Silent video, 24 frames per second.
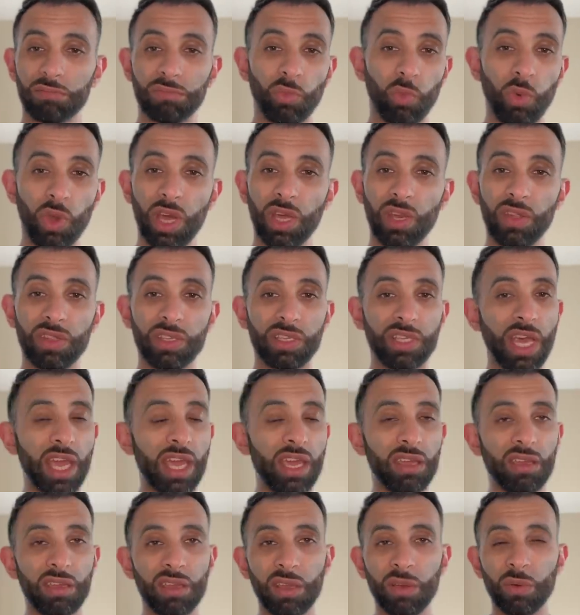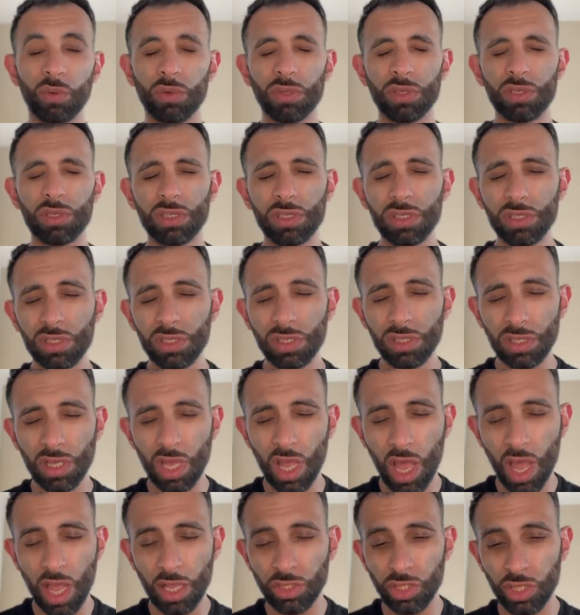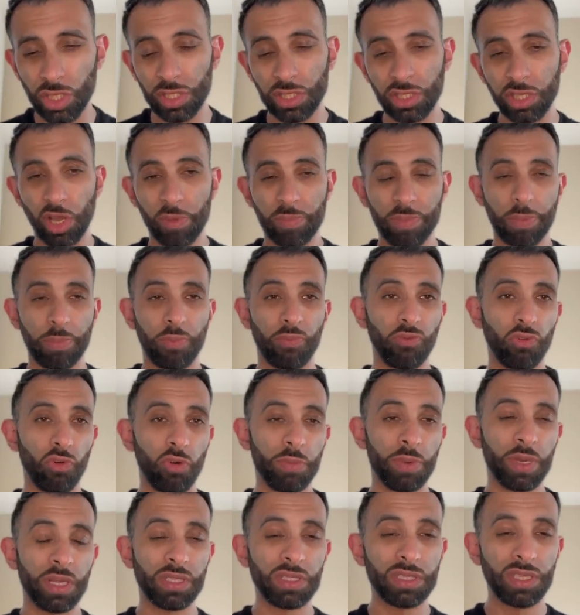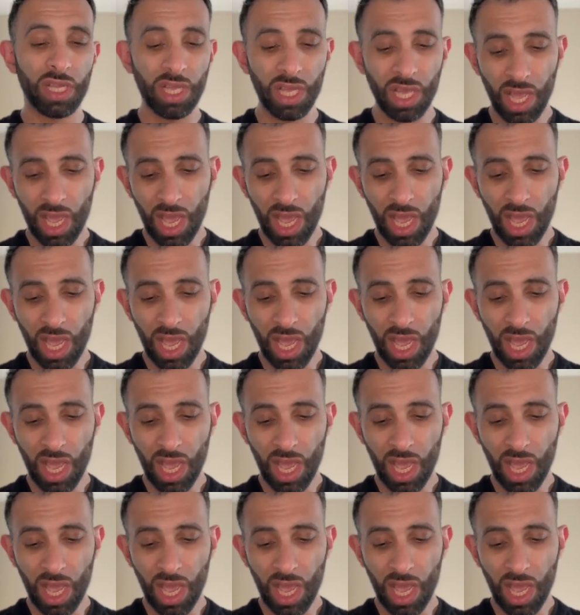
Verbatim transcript: Word of the day. It was such a sloppy performance.